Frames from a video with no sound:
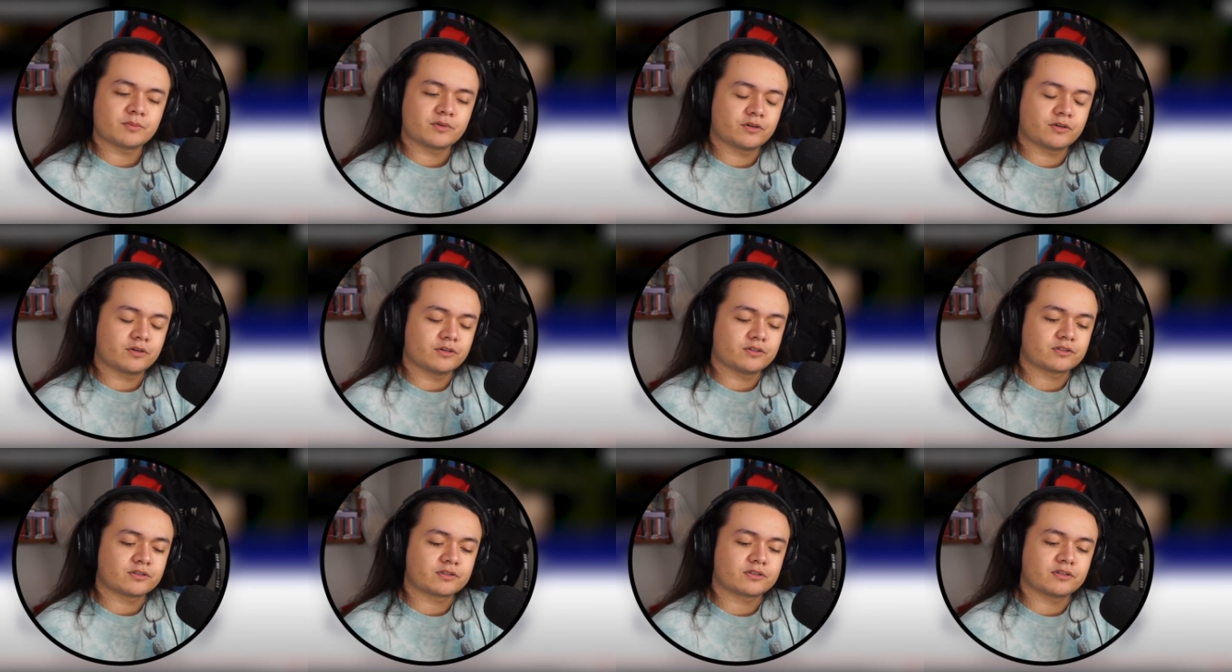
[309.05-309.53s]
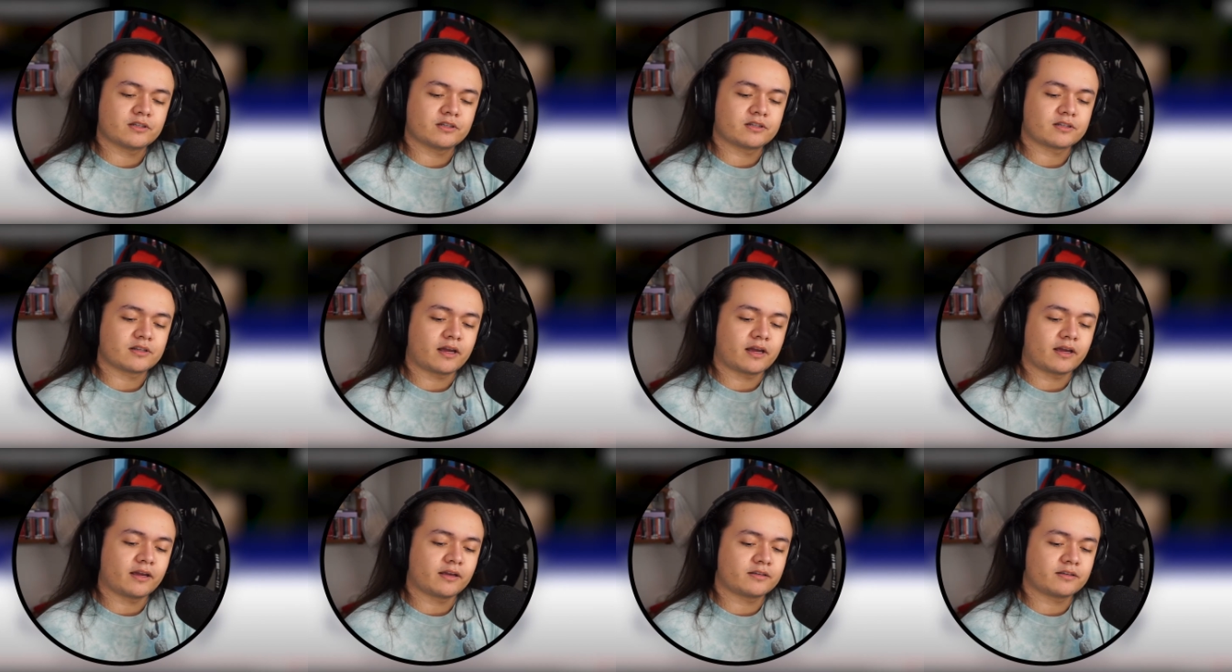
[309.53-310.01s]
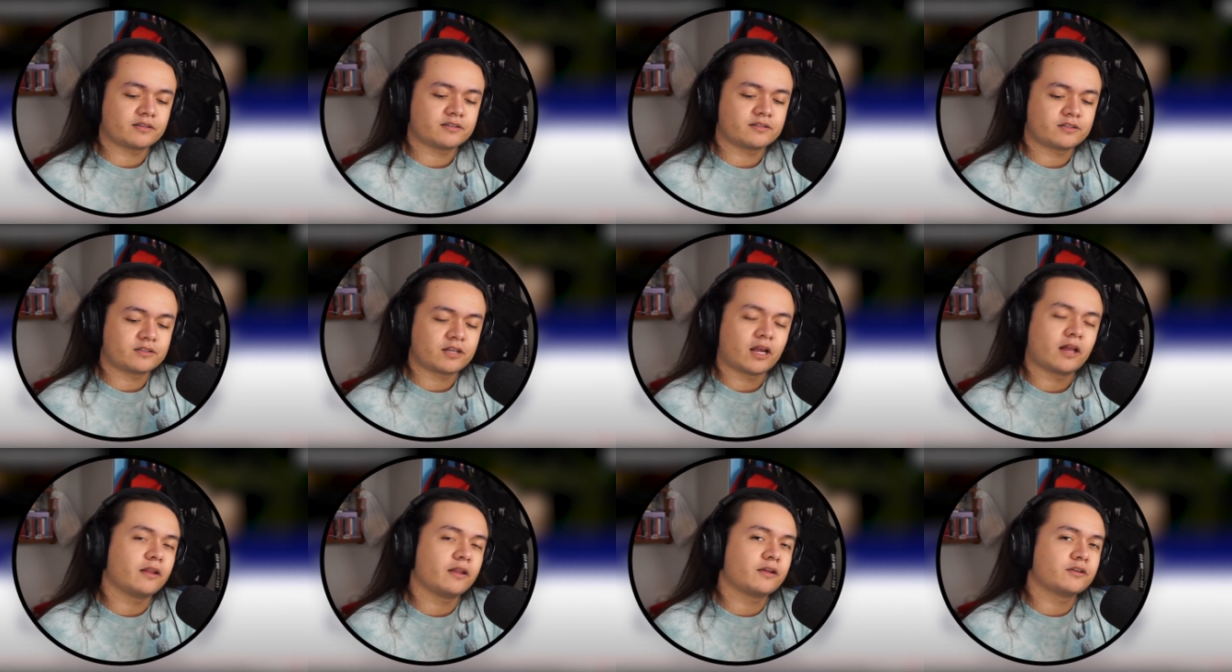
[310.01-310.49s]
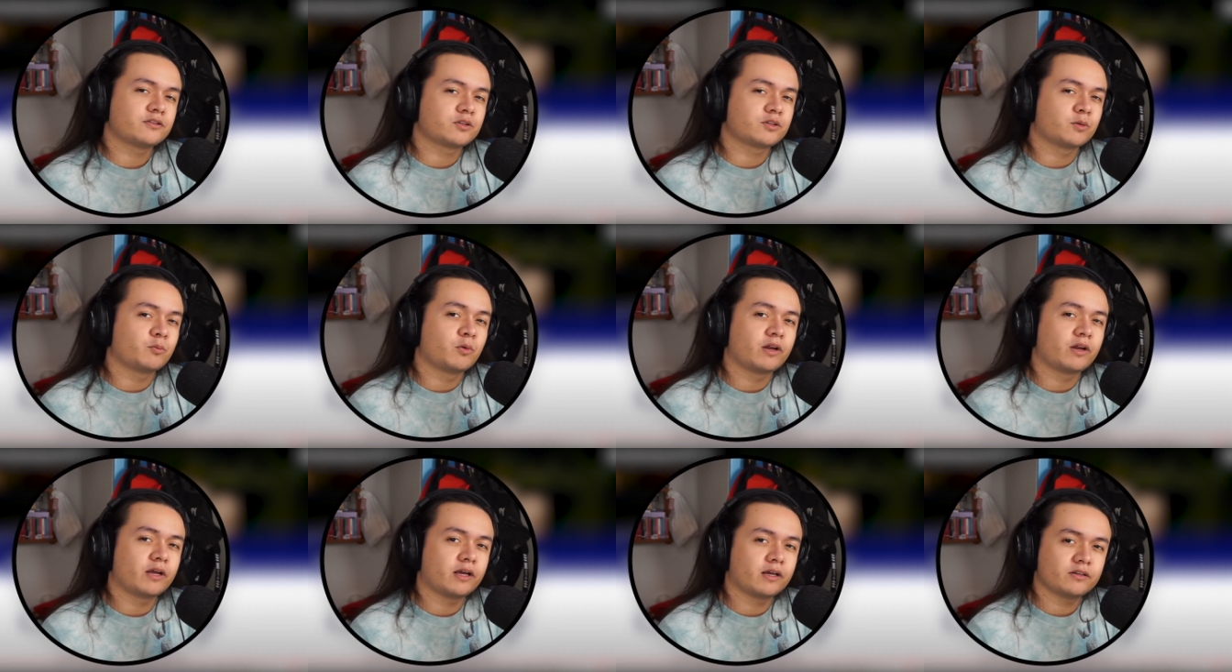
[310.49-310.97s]
because it's like telling
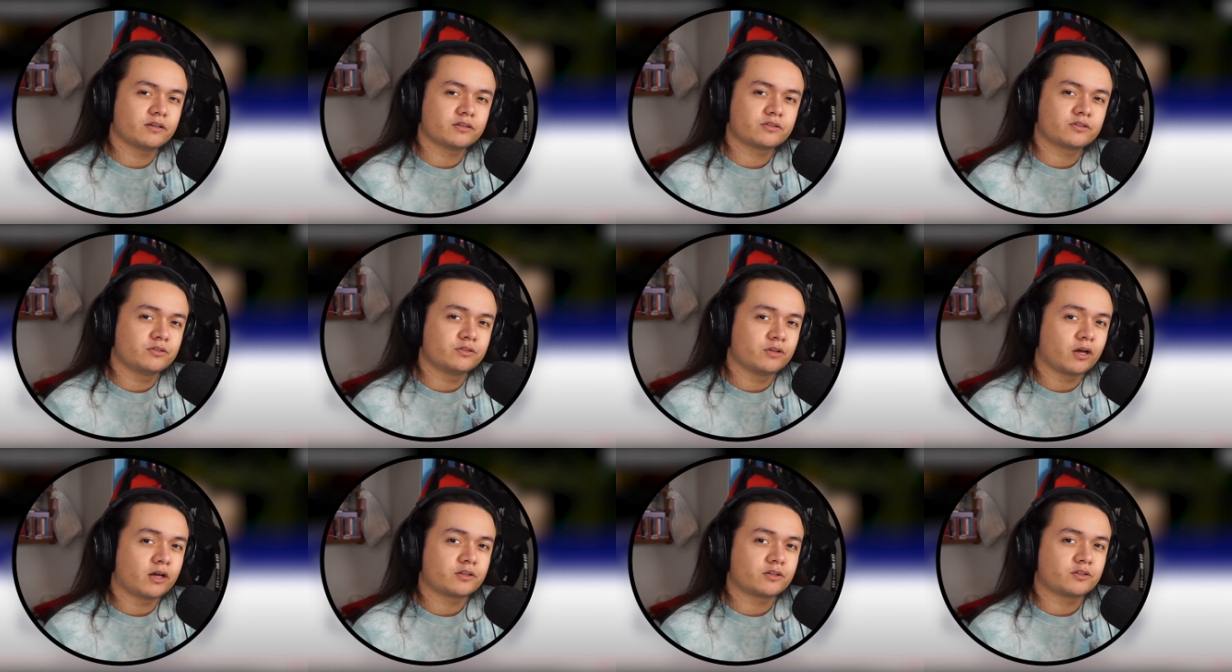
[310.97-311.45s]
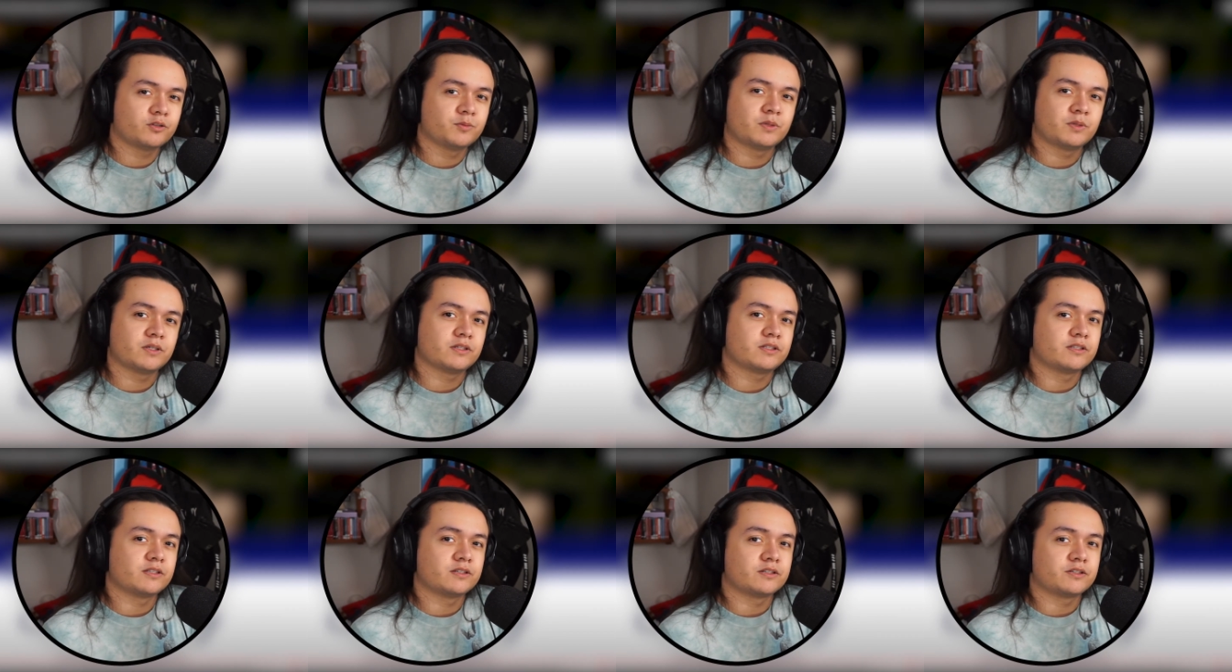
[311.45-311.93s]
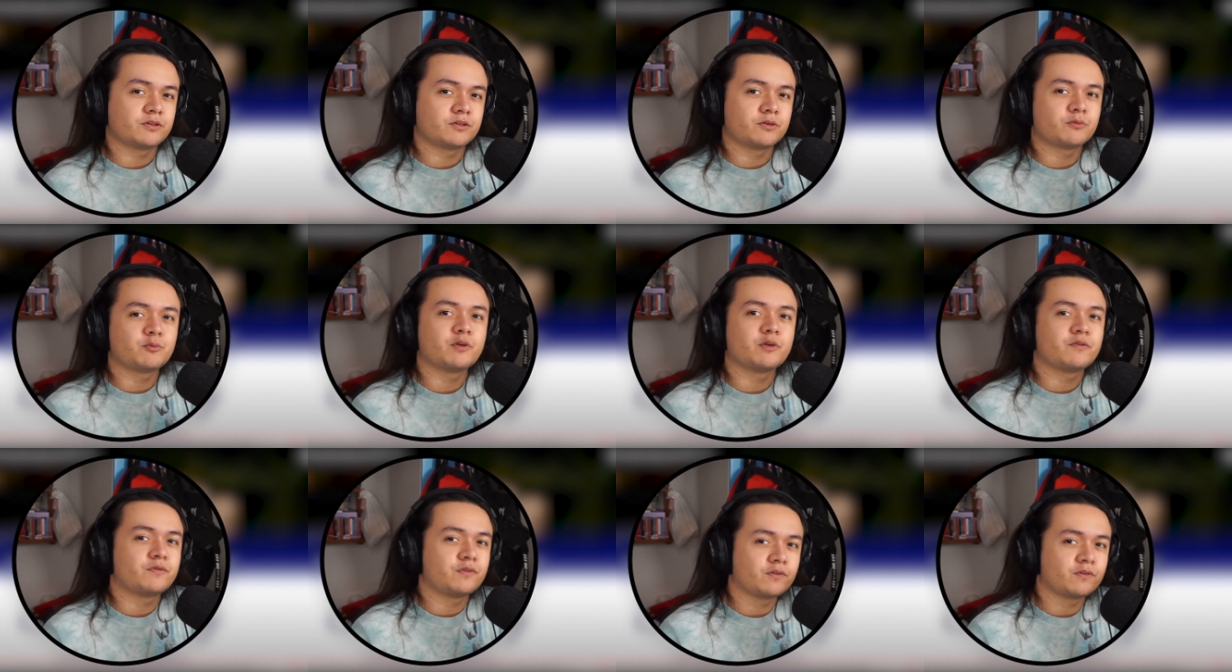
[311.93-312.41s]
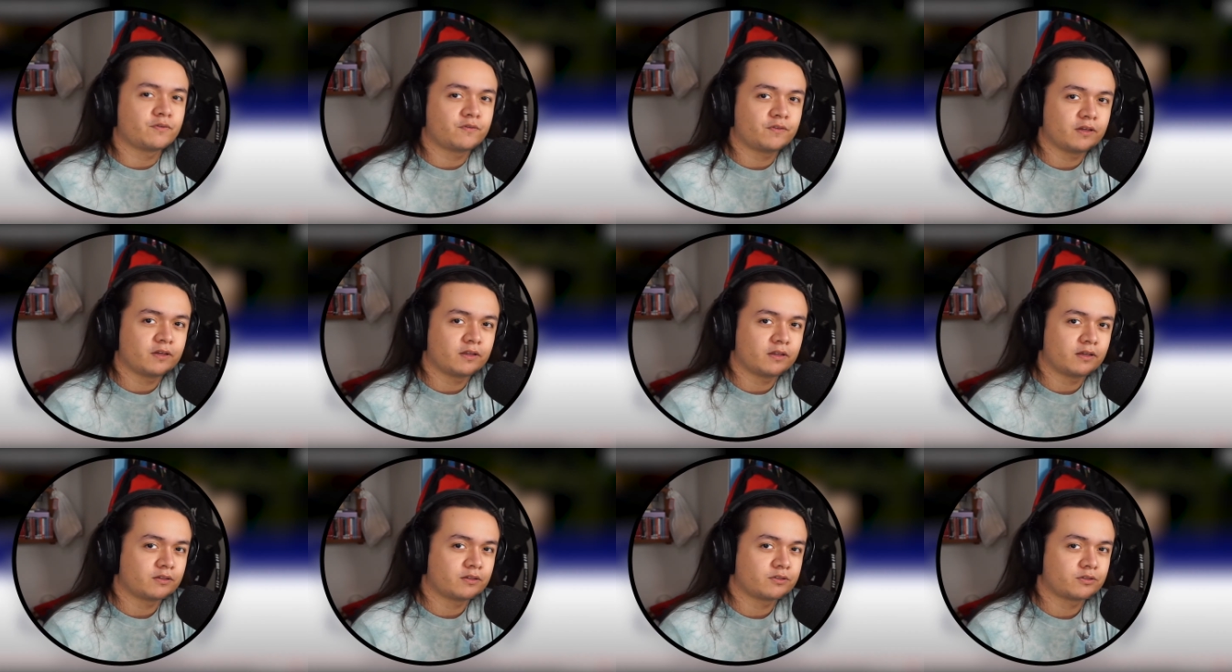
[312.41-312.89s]
someone else not to be sincere with your
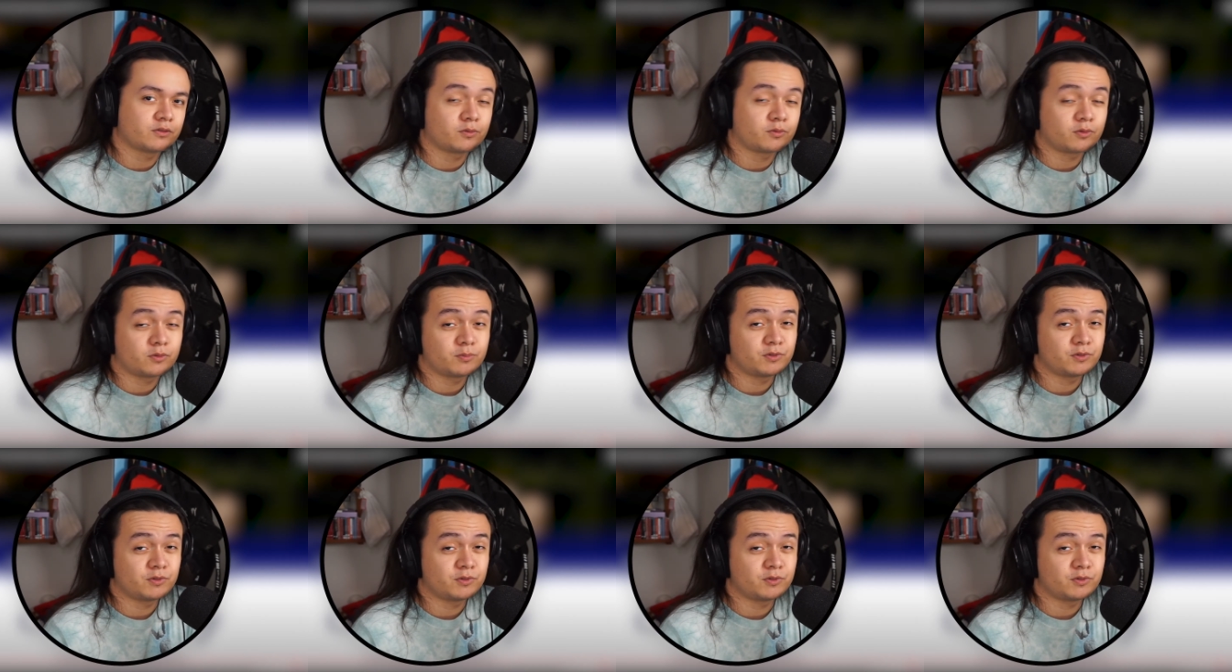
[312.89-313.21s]
feelings, though,